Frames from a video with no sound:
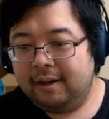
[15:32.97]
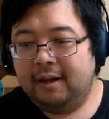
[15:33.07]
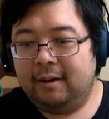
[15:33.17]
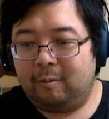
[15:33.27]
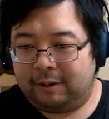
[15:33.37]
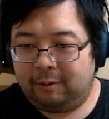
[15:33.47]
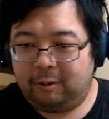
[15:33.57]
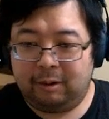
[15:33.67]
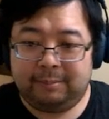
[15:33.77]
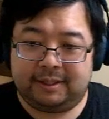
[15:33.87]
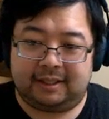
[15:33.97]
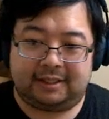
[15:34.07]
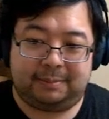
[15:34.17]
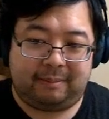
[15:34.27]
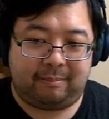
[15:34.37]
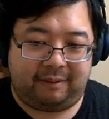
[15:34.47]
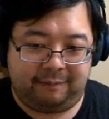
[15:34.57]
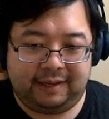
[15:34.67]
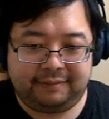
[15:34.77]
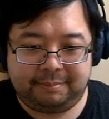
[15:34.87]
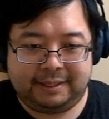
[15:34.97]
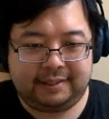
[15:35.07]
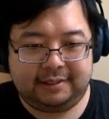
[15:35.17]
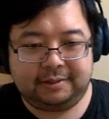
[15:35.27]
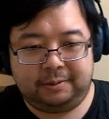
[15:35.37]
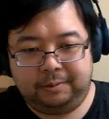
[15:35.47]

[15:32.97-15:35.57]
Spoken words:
1 orb to expand by 5 spaces,